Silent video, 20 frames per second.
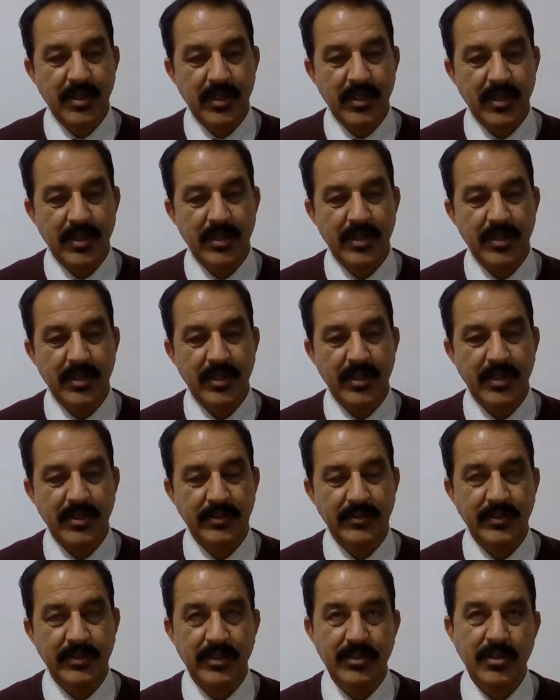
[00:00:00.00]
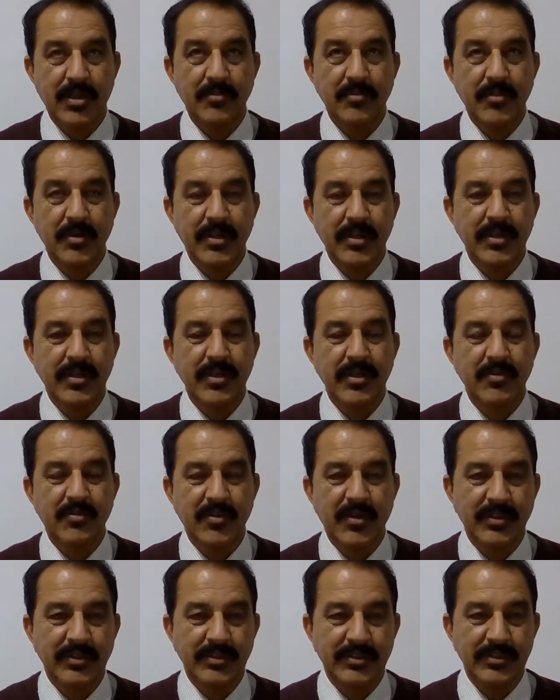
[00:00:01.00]
And the raw material
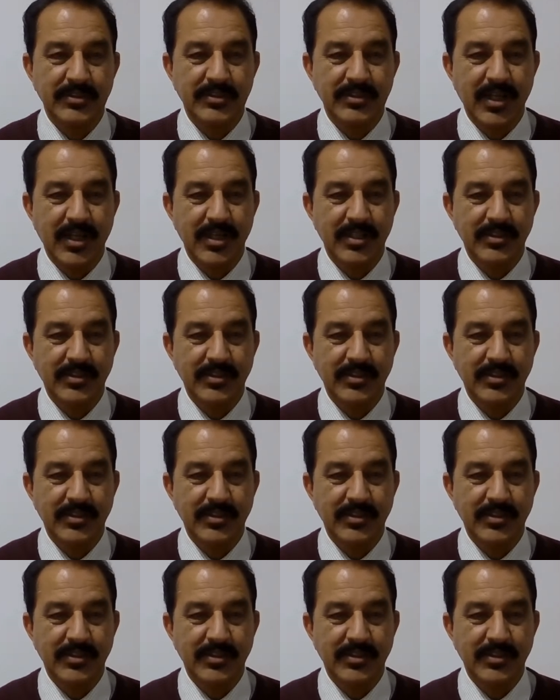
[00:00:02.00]
for this tile